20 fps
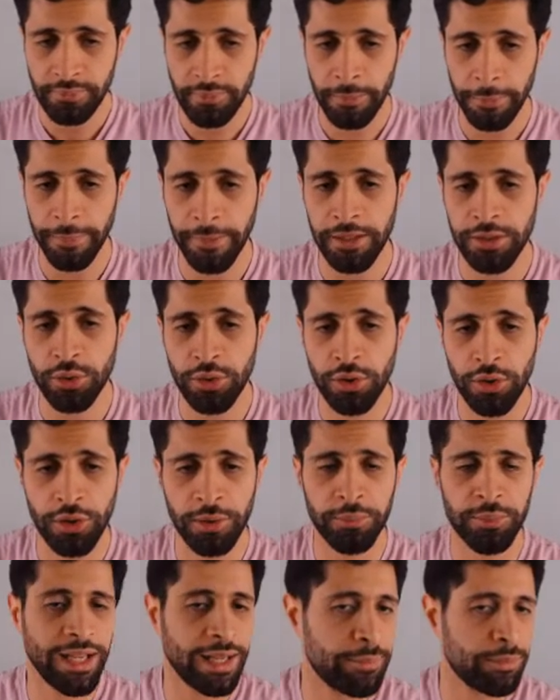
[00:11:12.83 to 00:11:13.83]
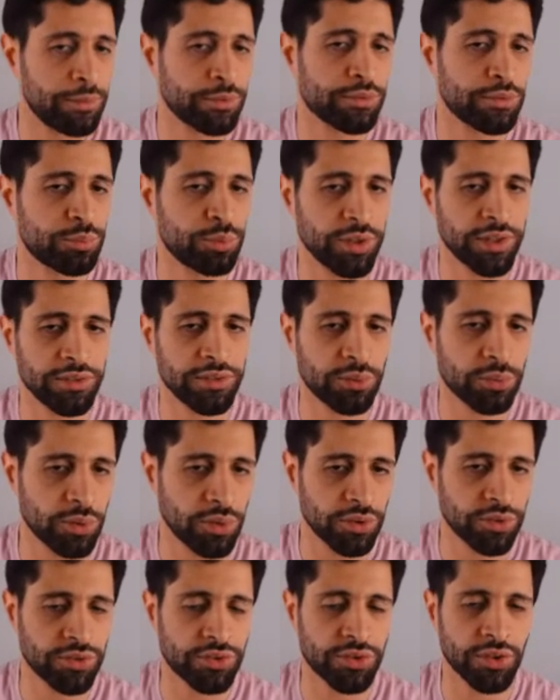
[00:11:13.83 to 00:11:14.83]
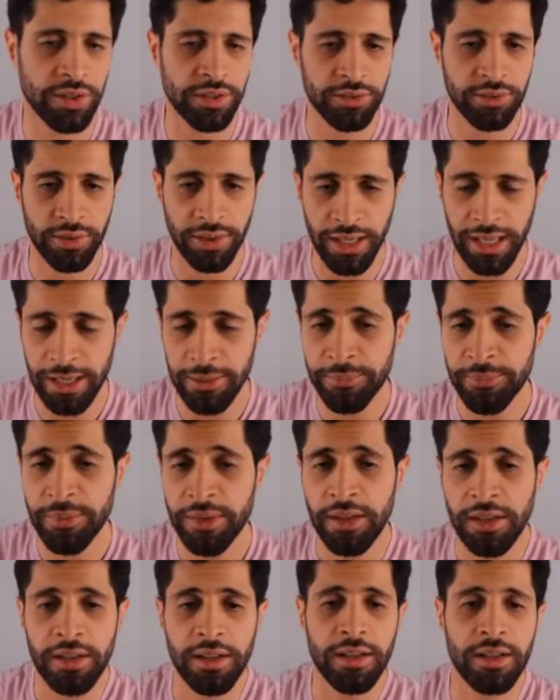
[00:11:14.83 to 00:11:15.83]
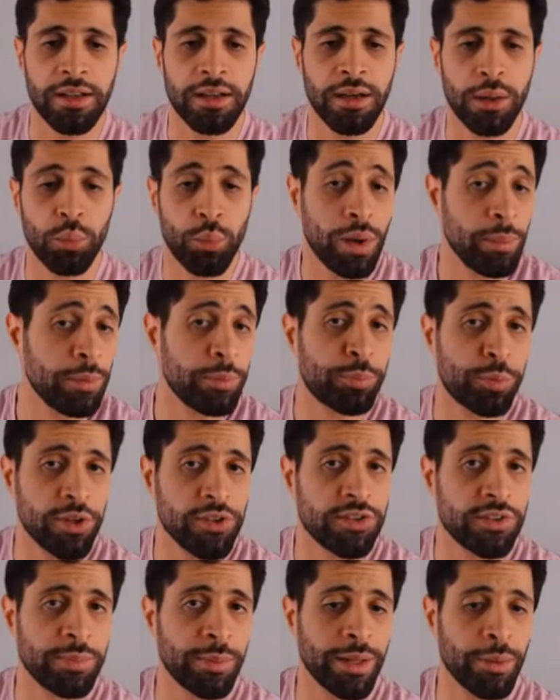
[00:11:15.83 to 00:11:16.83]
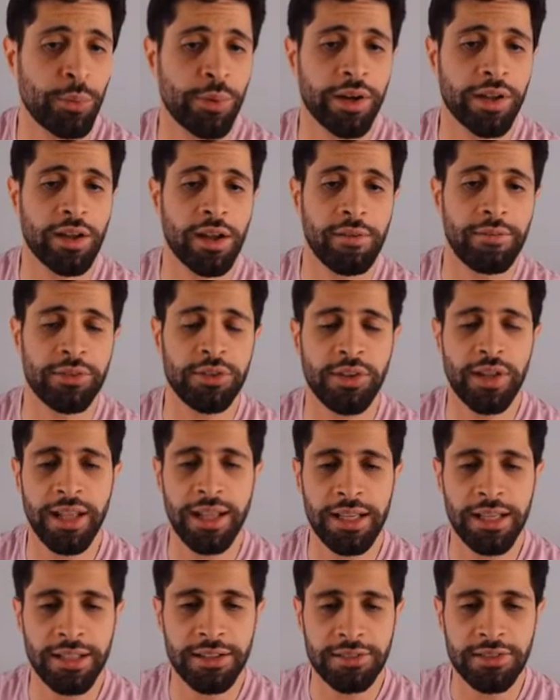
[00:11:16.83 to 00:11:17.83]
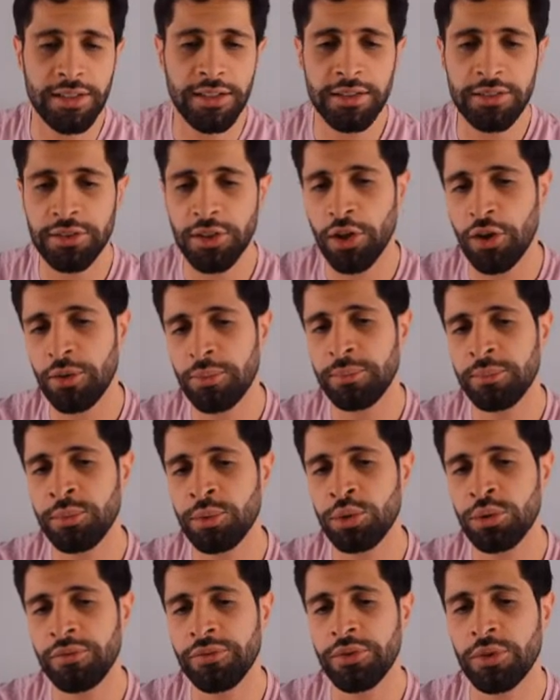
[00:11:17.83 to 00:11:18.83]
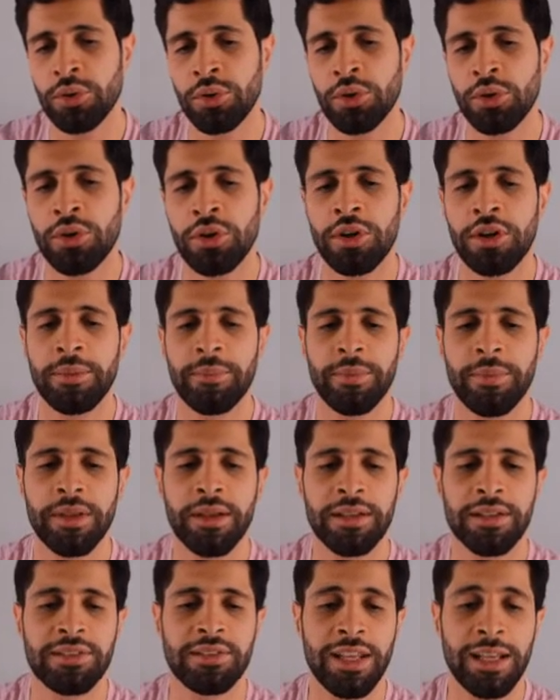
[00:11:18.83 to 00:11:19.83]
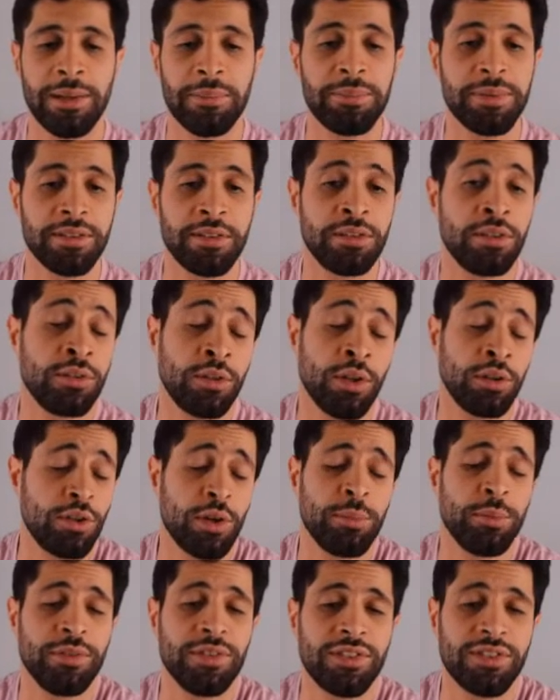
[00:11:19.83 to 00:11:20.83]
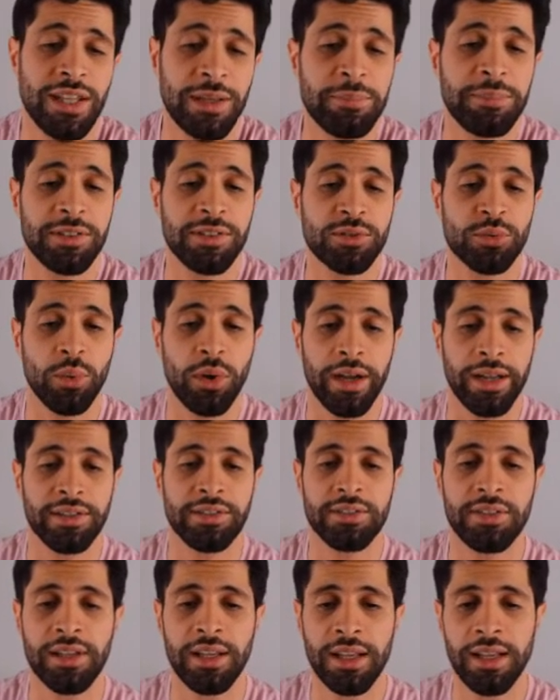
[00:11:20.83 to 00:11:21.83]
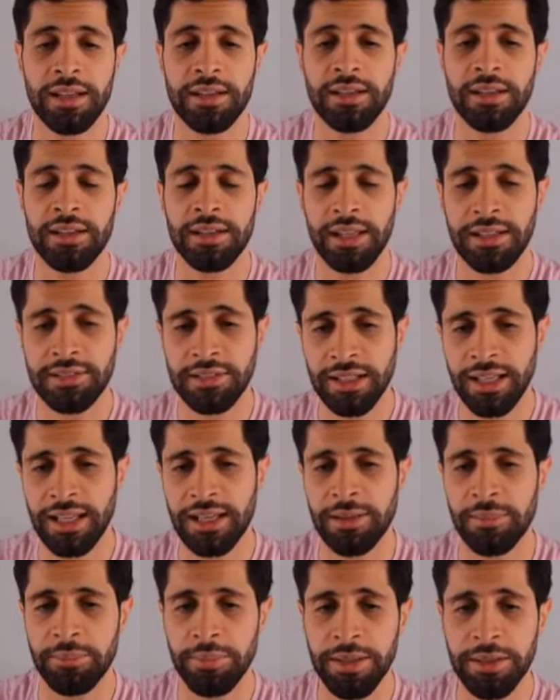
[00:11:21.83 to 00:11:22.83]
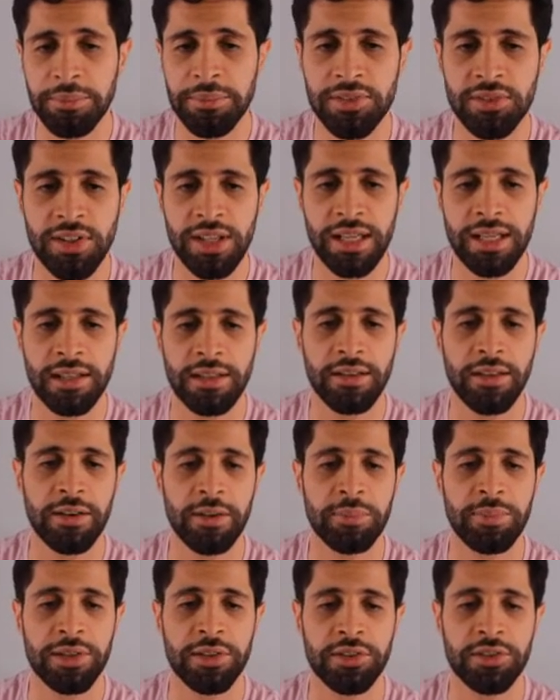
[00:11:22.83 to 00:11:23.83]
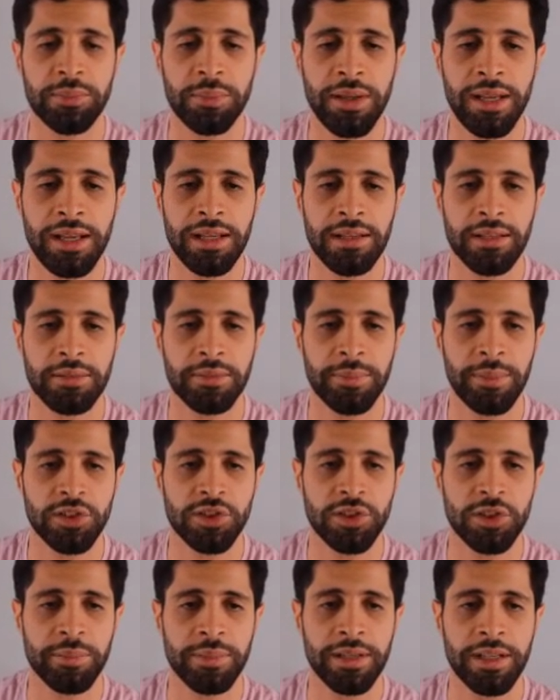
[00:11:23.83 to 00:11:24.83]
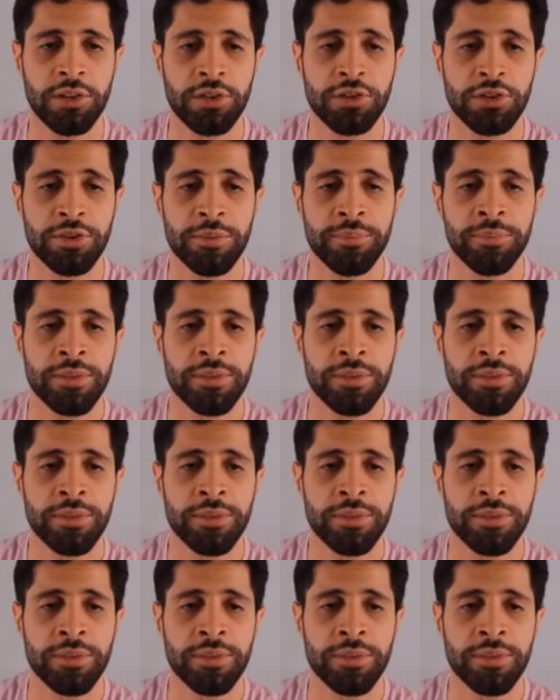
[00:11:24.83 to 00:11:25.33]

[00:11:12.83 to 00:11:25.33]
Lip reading: you're going to be able to bring the rooks into the game. One more principle I want to cover today is don't move your don't move the same piece twice. And that's, again, a big mistake a lot of players make, especially beginners.